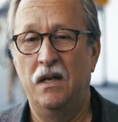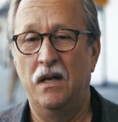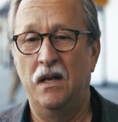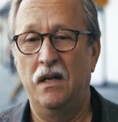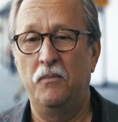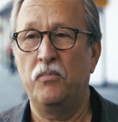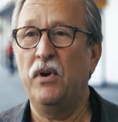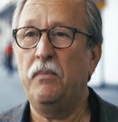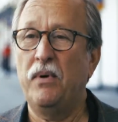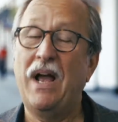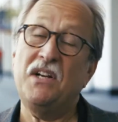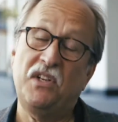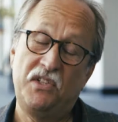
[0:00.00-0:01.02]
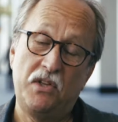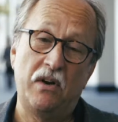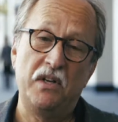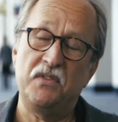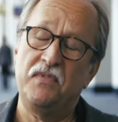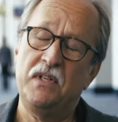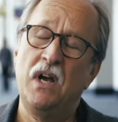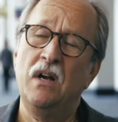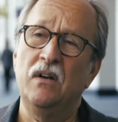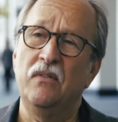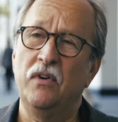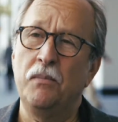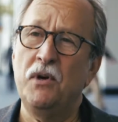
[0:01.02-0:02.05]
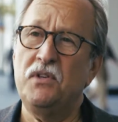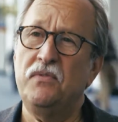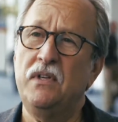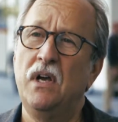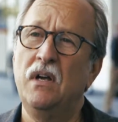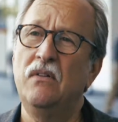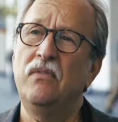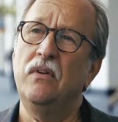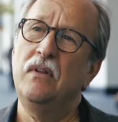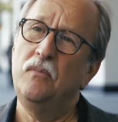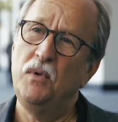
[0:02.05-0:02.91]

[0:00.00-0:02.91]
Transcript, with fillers: actually I started as a photographer, commercial photographer,